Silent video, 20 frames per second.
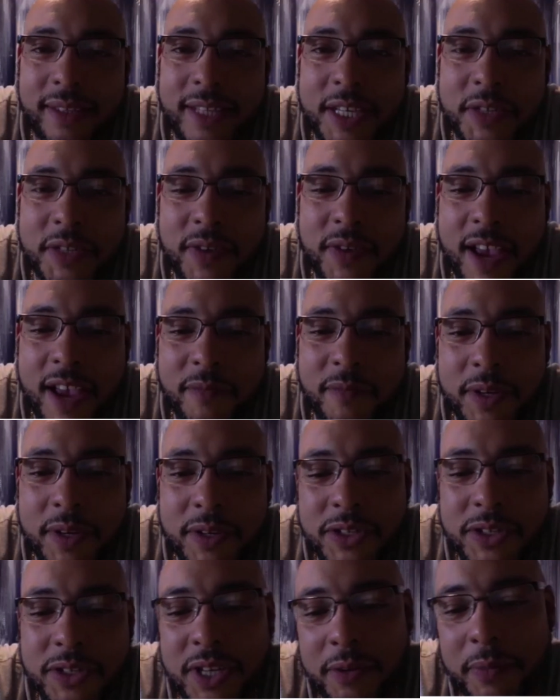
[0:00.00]
Thanks for having me on
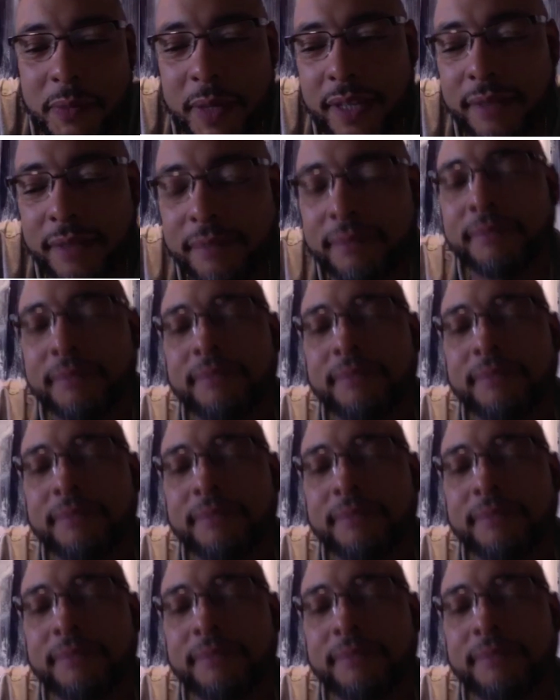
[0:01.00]
your show, man.